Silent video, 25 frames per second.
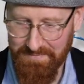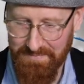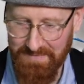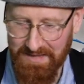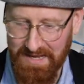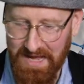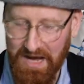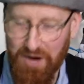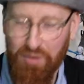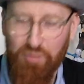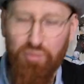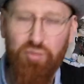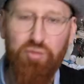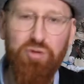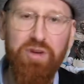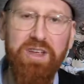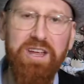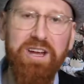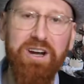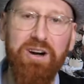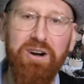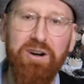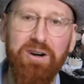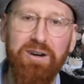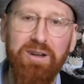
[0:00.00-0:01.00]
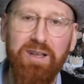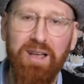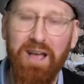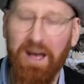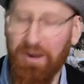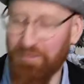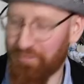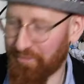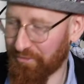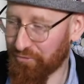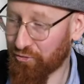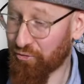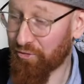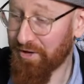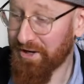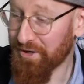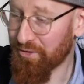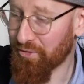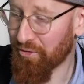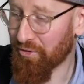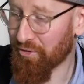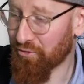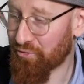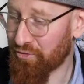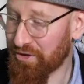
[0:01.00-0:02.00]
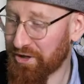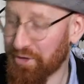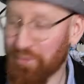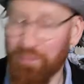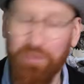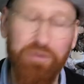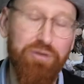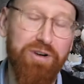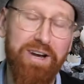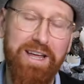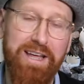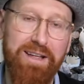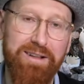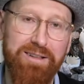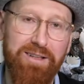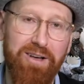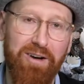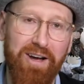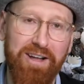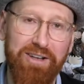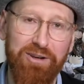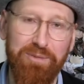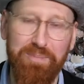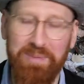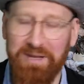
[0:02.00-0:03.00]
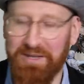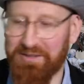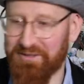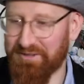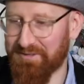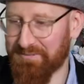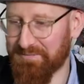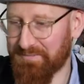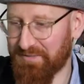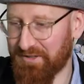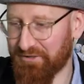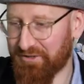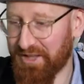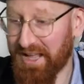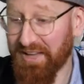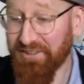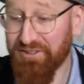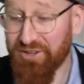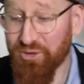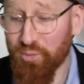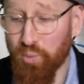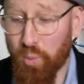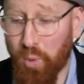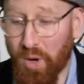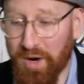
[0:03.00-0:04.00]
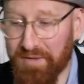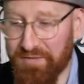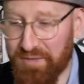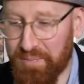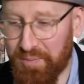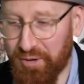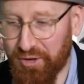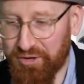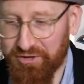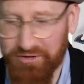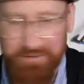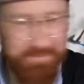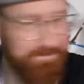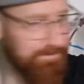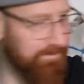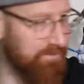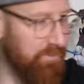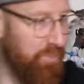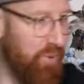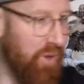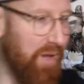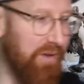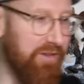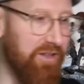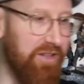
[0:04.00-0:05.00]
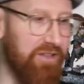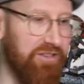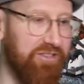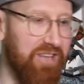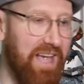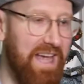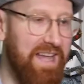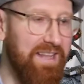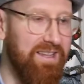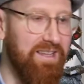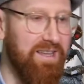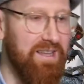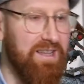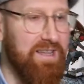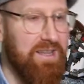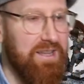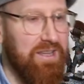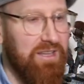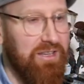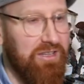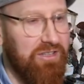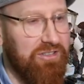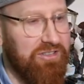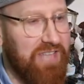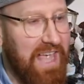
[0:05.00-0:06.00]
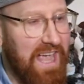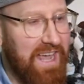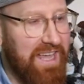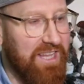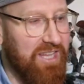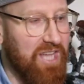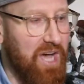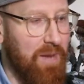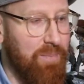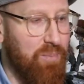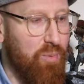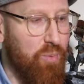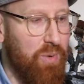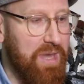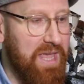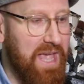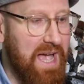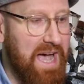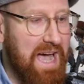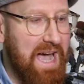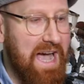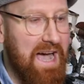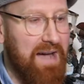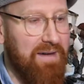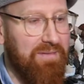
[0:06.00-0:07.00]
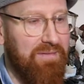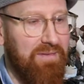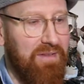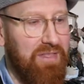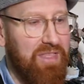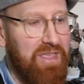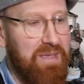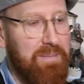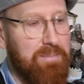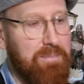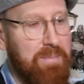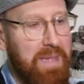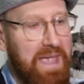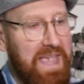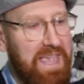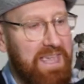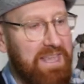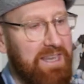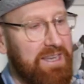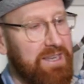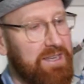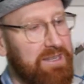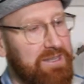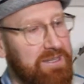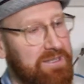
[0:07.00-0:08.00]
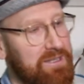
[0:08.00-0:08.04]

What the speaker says: A real great collector piece. So that's just one of the books. Put that to the side. Second up, we have the main